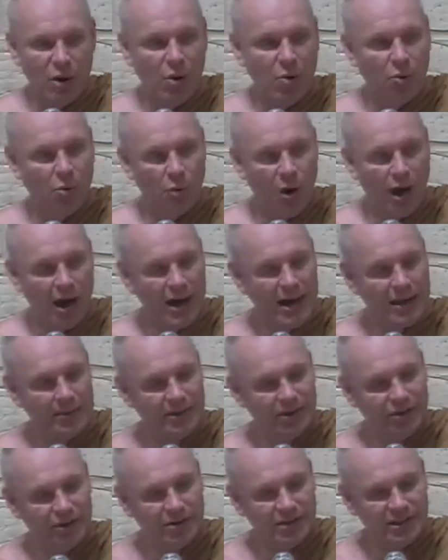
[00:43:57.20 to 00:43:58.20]
Why?
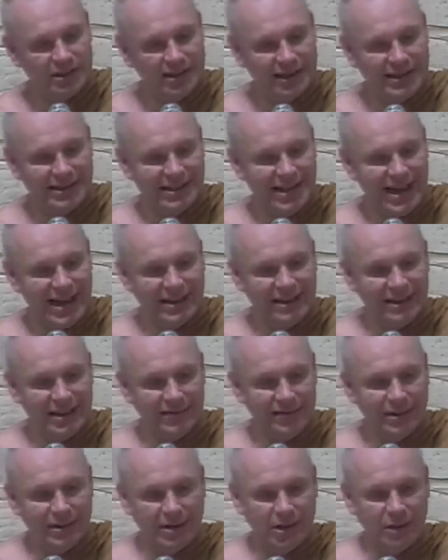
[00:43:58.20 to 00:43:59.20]
Because it is the
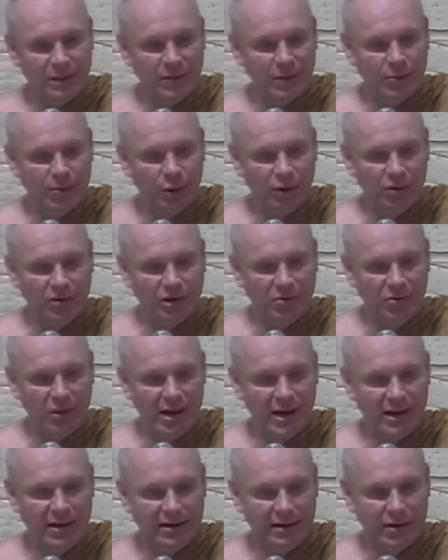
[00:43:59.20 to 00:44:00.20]
activity of the body,
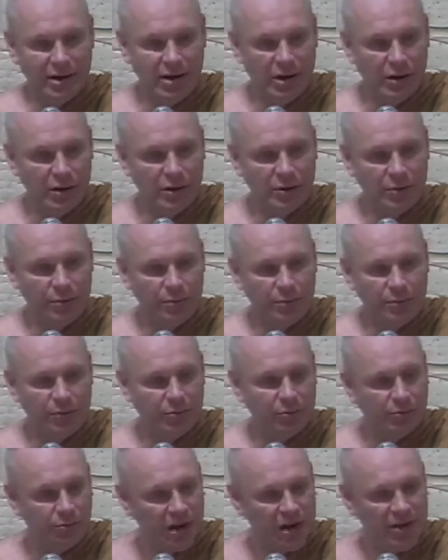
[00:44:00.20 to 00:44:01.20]
right? The
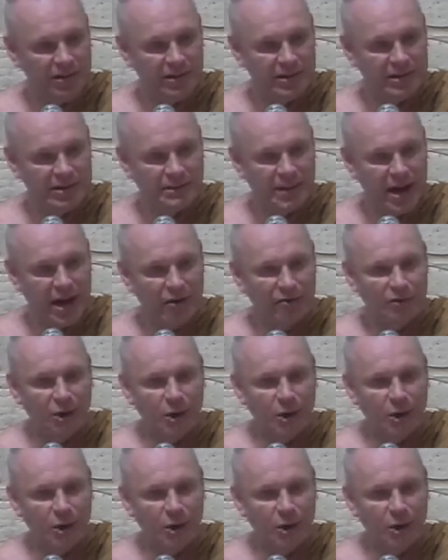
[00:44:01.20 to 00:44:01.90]
breath is bound